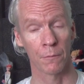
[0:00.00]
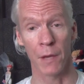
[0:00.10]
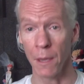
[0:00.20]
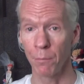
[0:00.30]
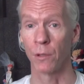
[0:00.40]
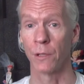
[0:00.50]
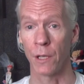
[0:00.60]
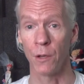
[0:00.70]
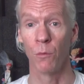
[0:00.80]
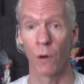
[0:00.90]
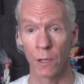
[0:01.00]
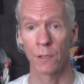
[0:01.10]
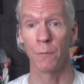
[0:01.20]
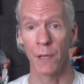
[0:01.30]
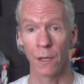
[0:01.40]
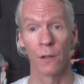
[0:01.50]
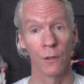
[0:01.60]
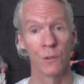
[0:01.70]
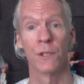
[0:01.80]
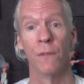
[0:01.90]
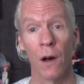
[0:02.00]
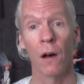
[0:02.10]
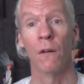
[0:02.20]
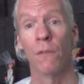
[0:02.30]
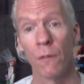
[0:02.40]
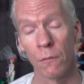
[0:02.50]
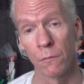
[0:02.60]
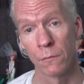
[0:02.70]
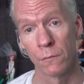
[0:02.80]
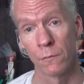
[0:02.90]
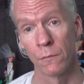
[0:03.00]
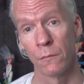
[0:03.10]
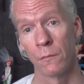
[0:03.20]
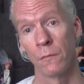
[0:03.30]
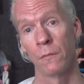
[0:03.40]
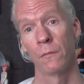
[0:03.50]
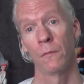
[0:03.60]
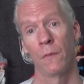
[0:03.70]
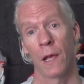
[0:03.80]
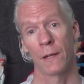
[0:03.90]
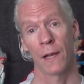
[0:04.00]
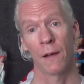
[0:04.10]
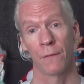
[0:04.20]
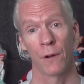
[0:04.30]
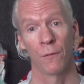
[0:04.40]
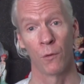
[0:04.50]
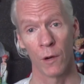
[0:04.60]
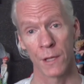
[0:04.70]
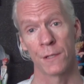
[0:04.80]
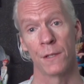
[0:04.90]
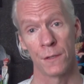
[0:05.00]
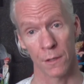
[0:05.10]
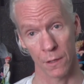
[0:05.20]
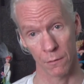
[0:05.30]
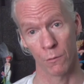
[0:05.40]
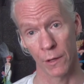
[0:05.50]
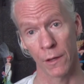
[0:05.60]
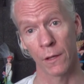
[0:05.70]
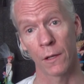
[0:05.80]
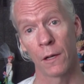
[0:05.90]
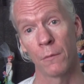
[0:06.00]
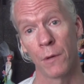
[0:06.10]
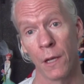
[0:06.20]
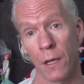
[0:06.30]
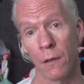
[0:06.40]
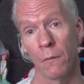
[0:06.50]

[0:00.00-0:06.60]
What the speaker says: people that you want to be inclusive of, and to have their voices within the company